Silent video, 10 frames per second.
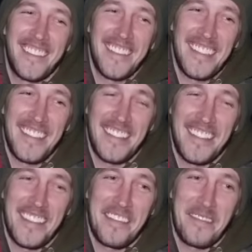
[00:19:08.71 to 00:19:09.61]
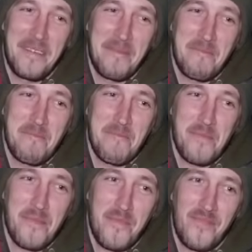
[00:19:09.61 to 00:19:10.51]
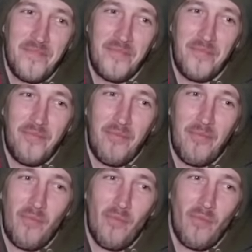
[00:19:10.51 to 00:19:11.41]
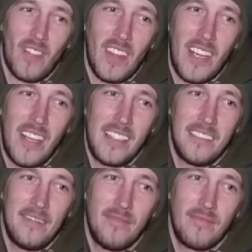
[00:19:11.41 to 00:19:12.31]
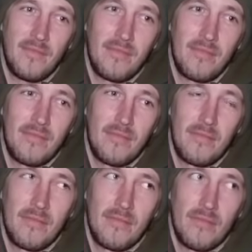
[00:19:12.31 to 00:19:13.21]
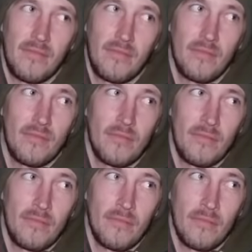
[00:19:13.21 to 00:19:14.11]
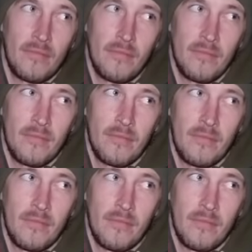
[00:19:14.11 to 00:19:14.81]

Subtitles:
[no speech]